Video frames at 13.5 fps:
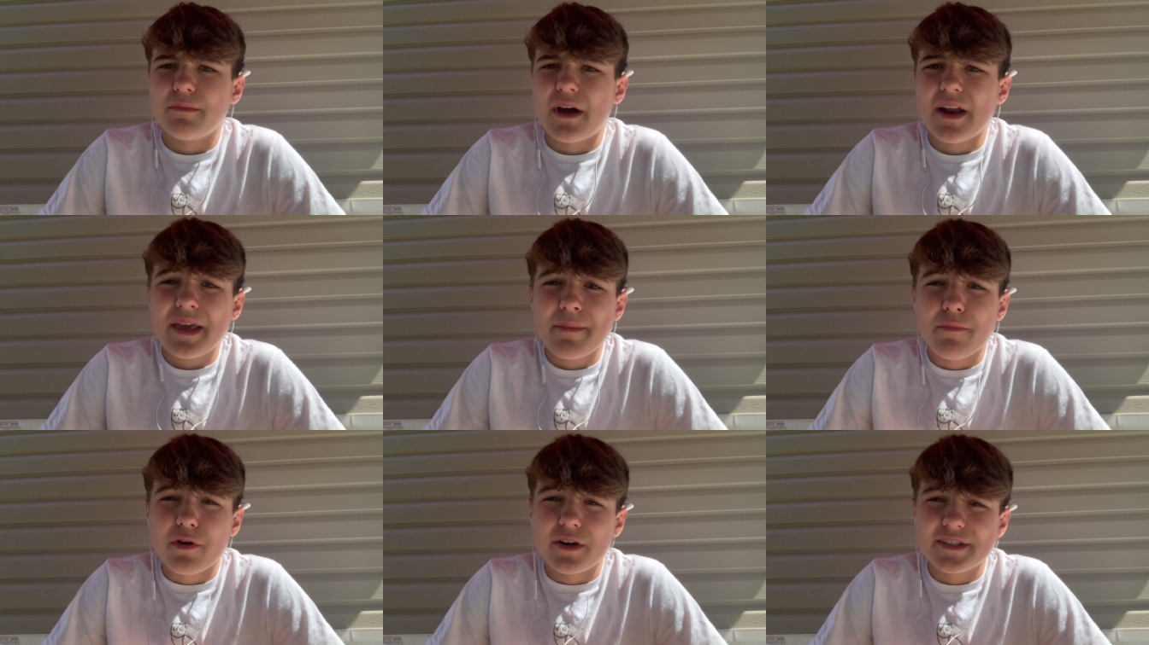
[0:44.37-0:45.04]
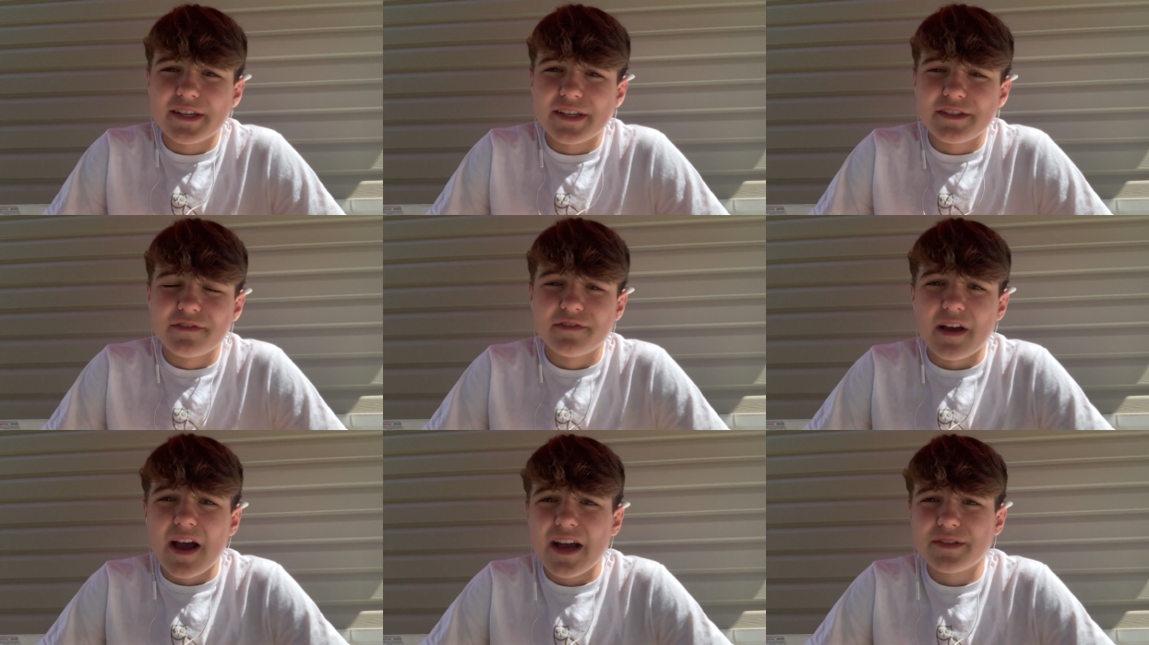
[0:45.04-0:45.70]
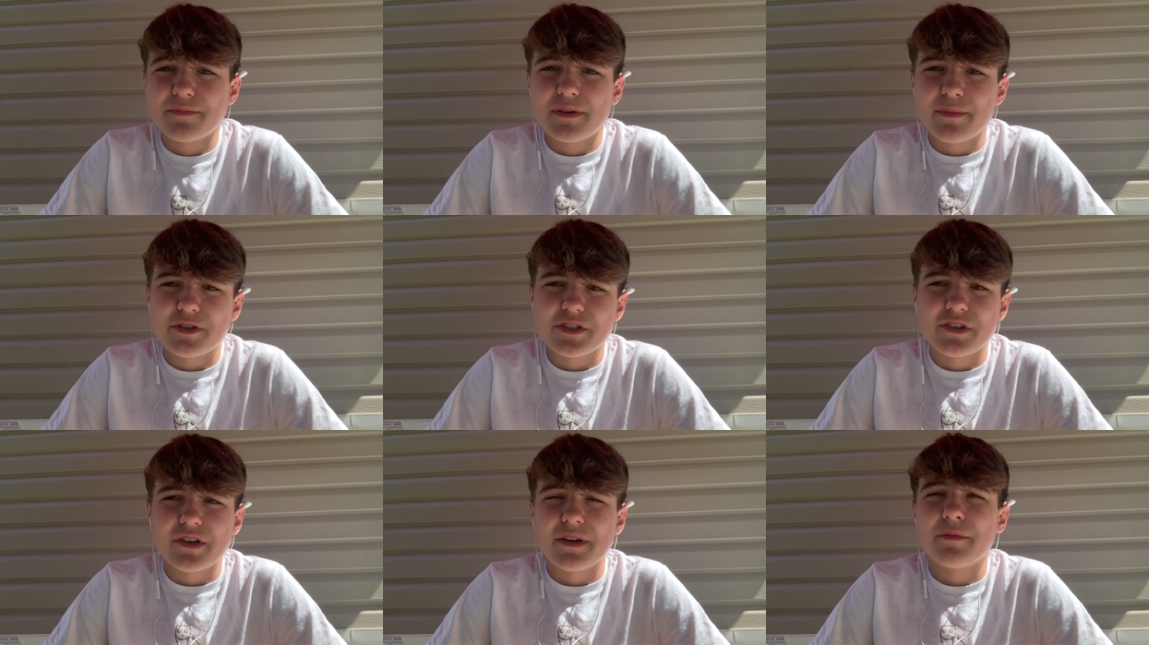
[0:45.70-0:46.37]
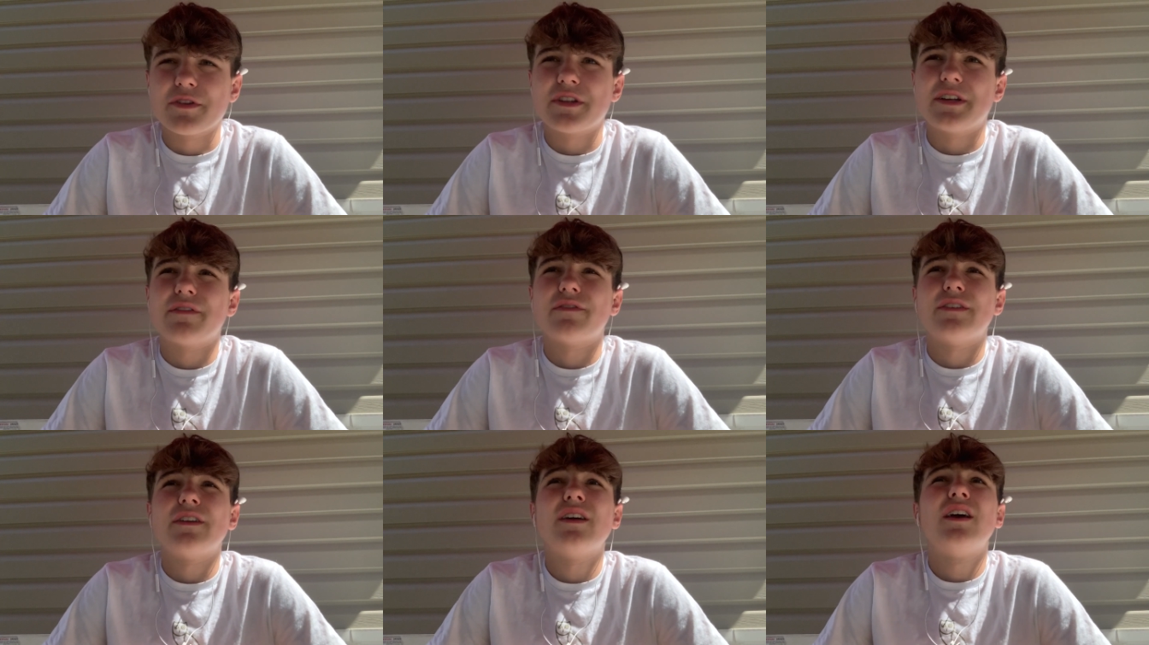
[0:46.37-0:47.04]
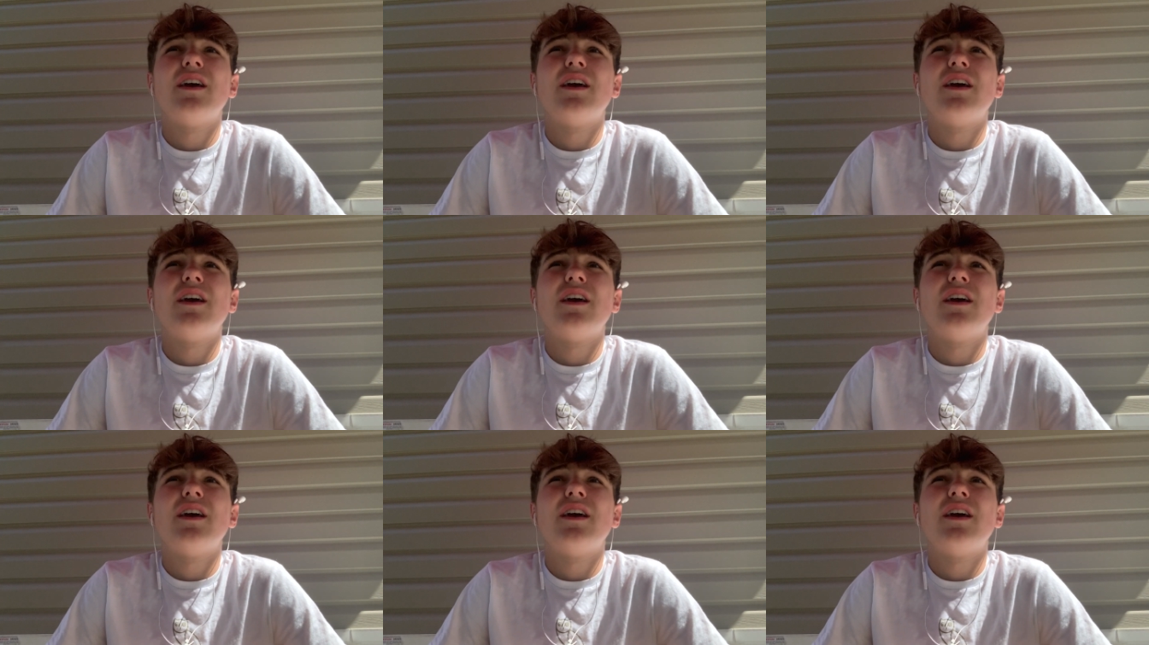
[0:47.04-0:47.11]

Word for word: how to get monetized fast, pretty much talking about the different